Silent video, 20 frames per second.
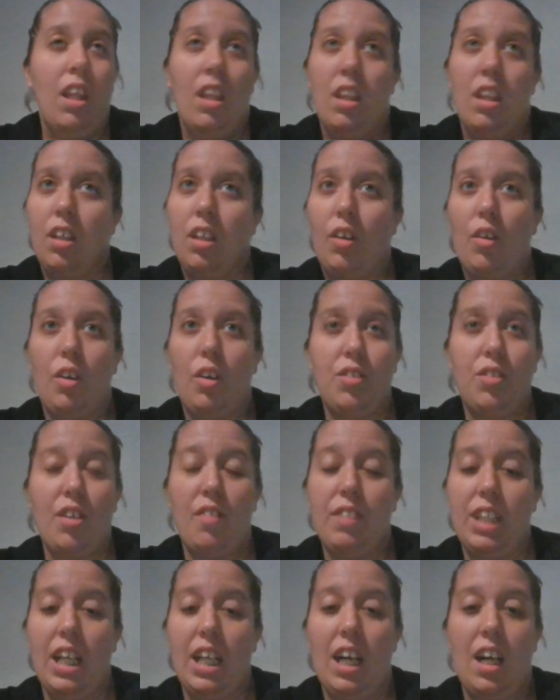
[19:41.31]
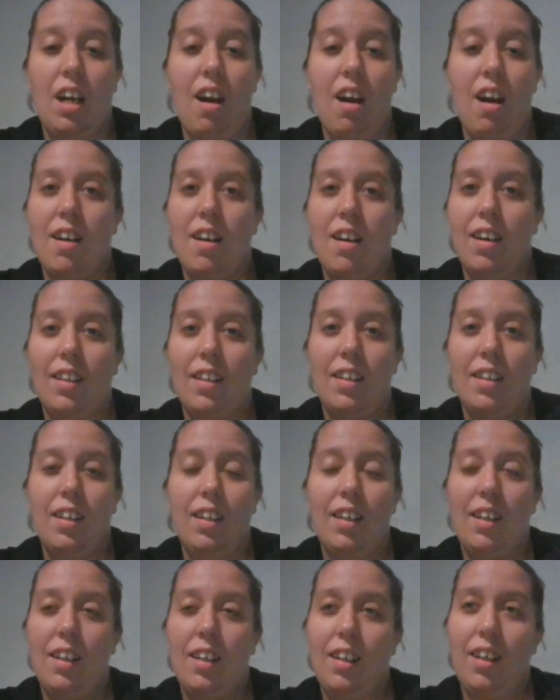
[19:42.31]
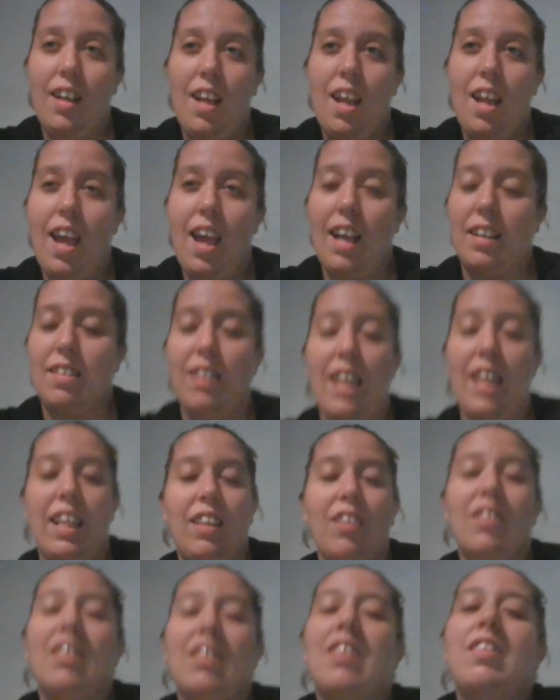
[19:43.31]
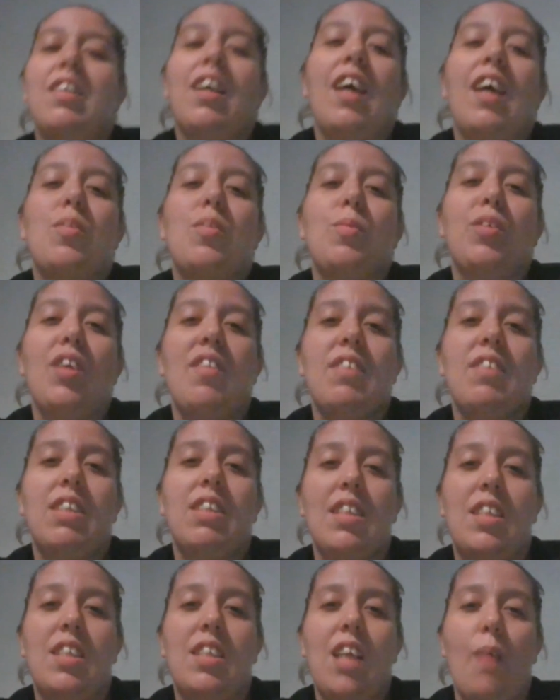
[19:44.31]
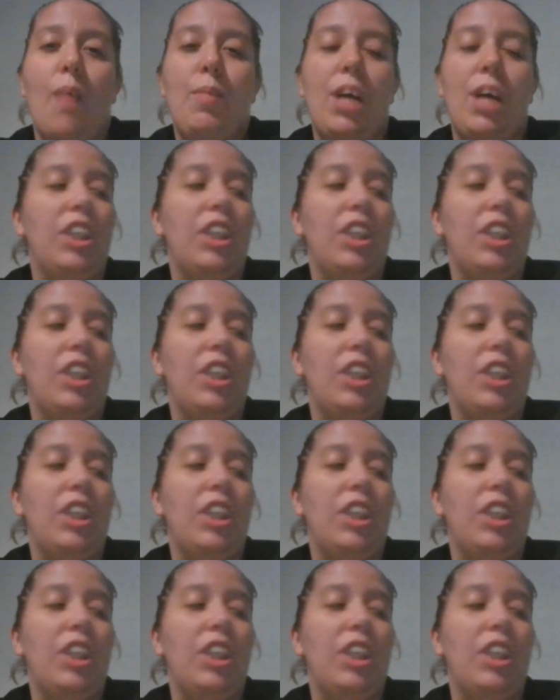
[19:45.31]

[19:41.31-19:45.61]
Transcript: The girls over there are the customer service is top notch.